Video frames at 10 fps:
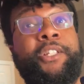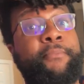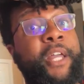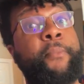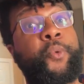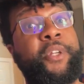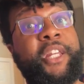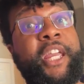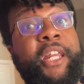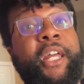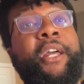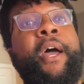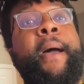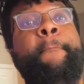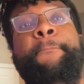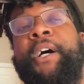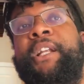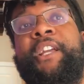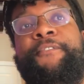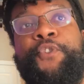Sometimes we need it,
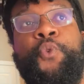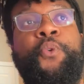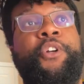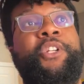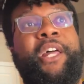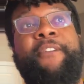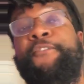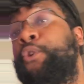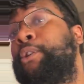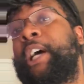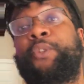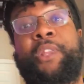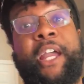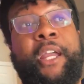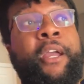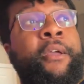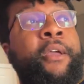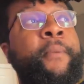but if you were to like fertilize with like